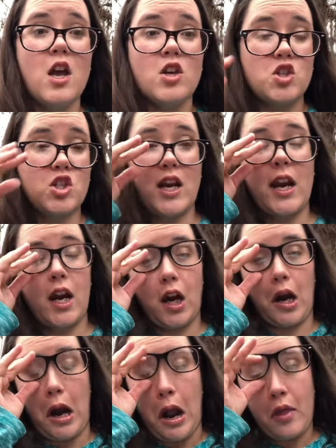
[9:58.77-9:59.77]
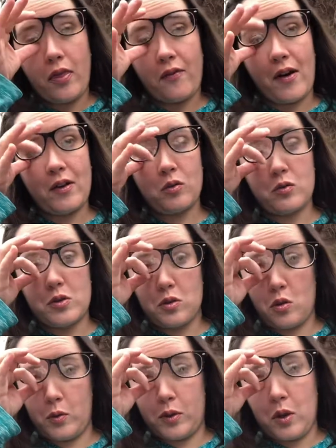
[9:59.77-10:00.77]
share the final
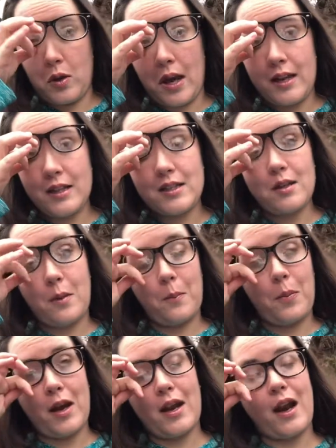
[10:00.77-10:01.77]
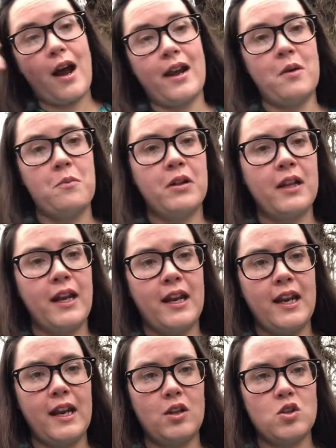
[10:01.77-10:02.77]
result with you guys but I am
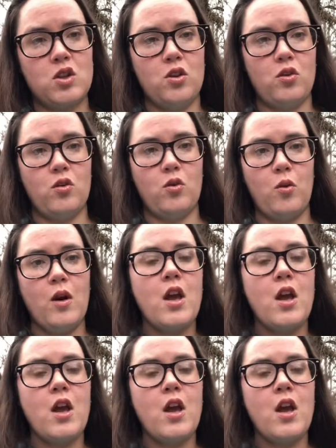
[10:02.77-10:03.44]
planning to